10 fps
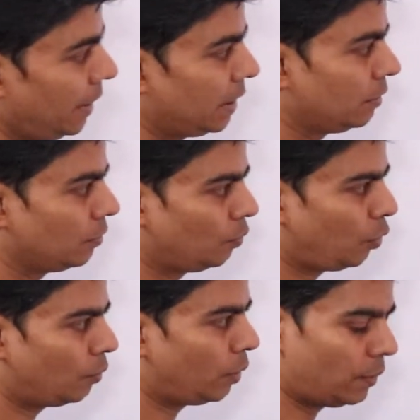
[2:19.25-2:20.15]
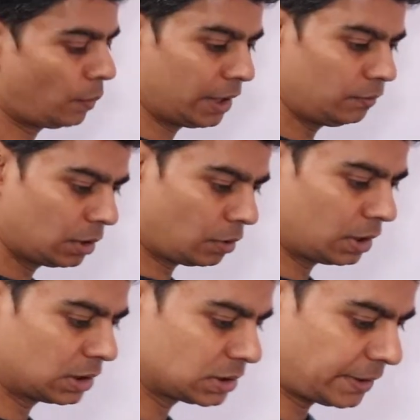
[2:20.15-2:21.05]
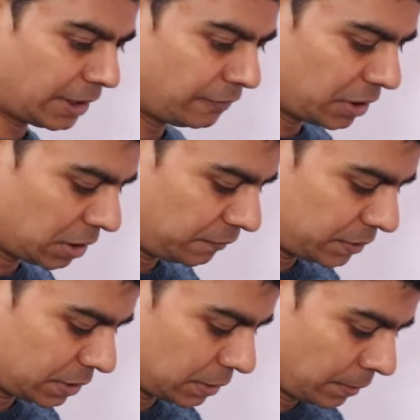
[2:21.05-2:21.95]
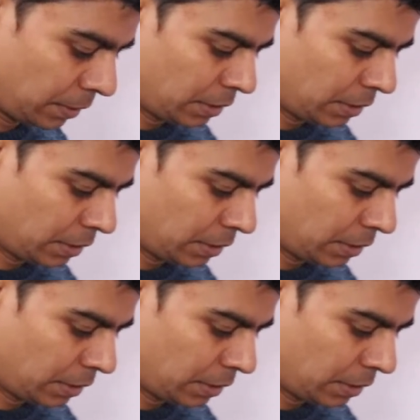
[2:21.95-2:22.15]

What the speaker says: And why we call as derivatives?